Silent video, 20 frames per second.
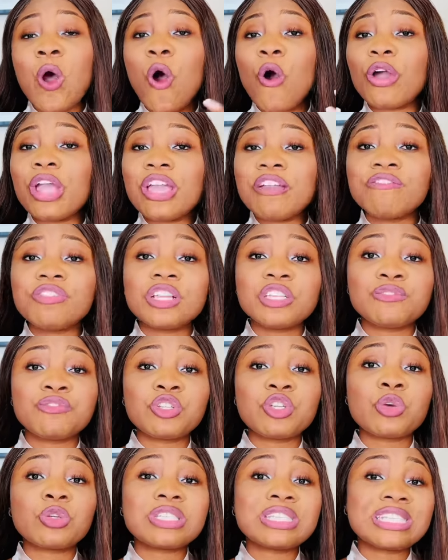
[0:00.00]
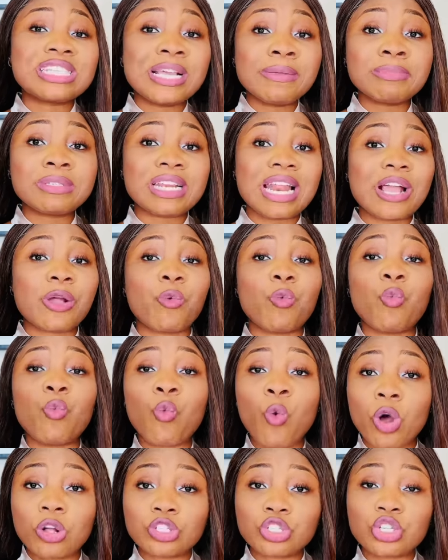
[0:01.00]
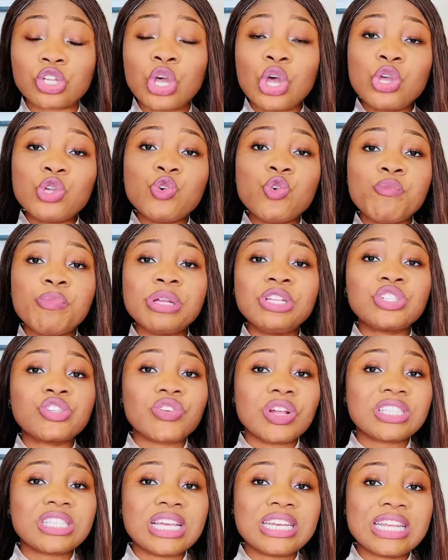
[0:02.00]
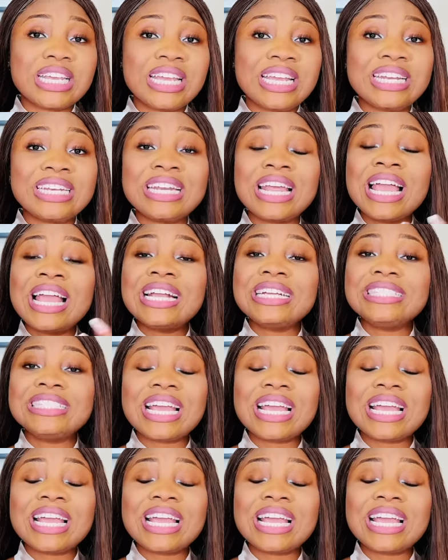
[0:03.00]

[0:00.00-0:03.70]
or if this video seems like what you'll be interested in,